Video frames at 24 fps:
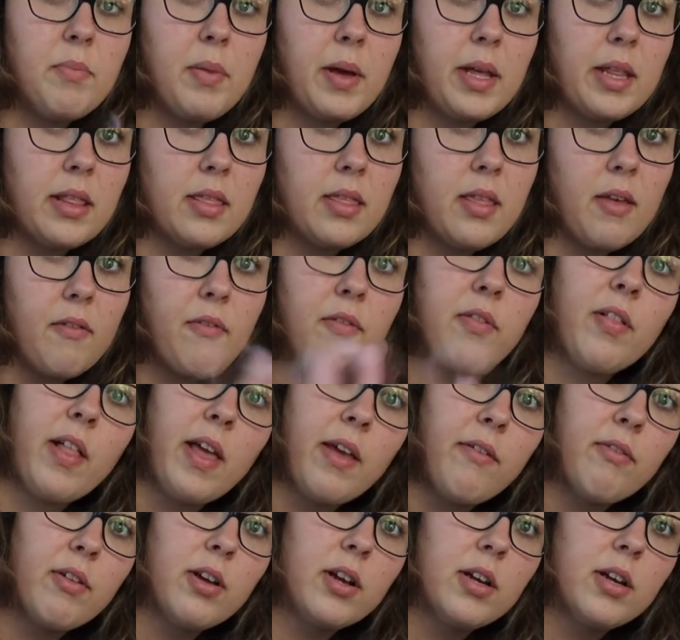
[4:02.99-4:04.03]
but the
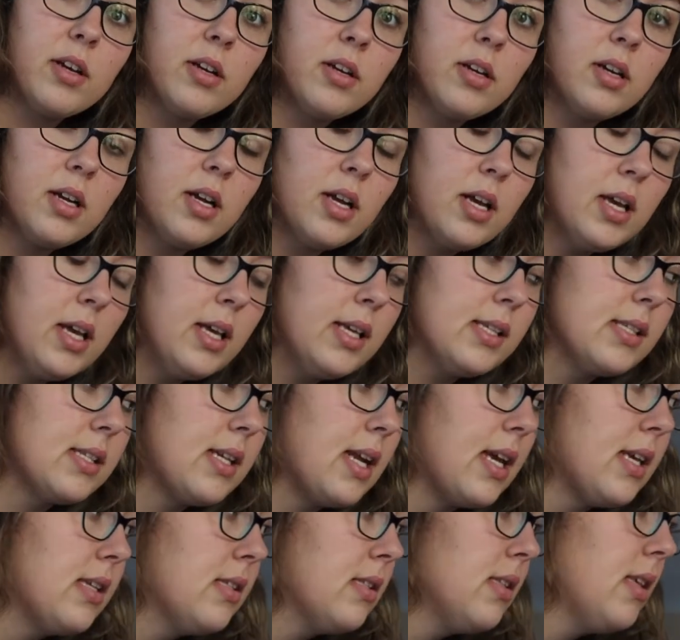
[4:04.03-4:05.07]
flavor is
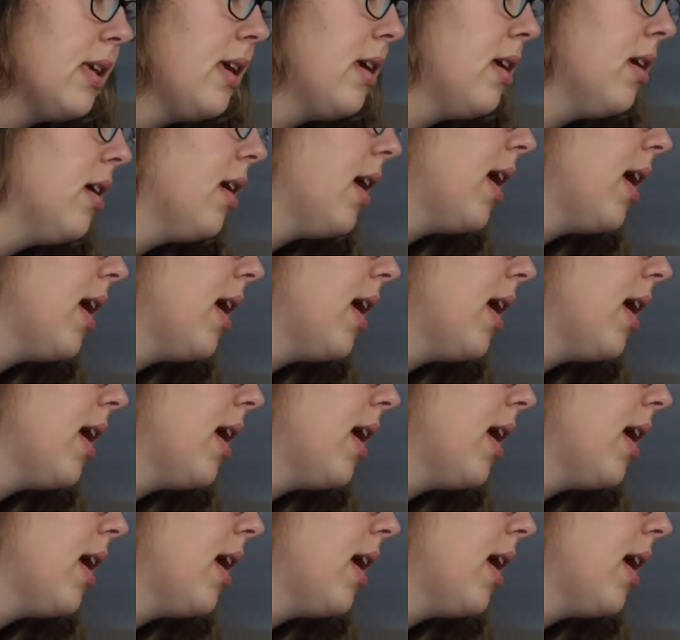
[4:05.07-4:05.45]
nicely